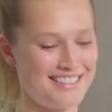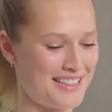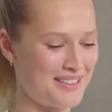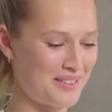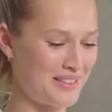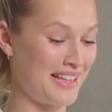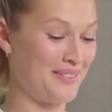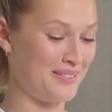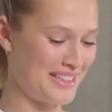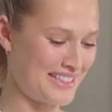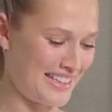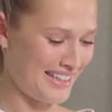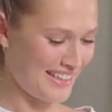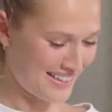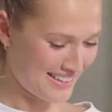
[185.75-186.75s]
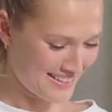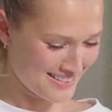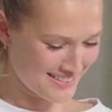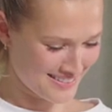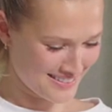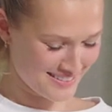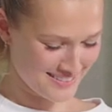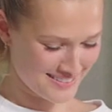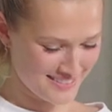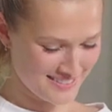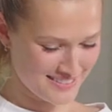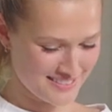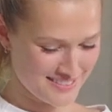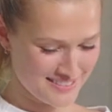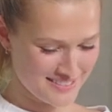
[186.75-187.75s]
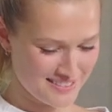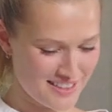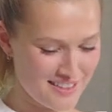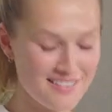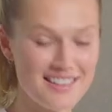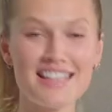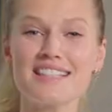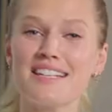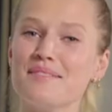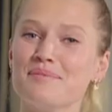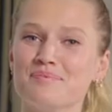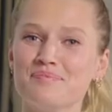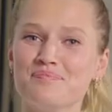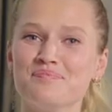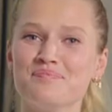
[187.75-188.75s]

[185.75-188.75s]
That's what they would say. Oh, that's it.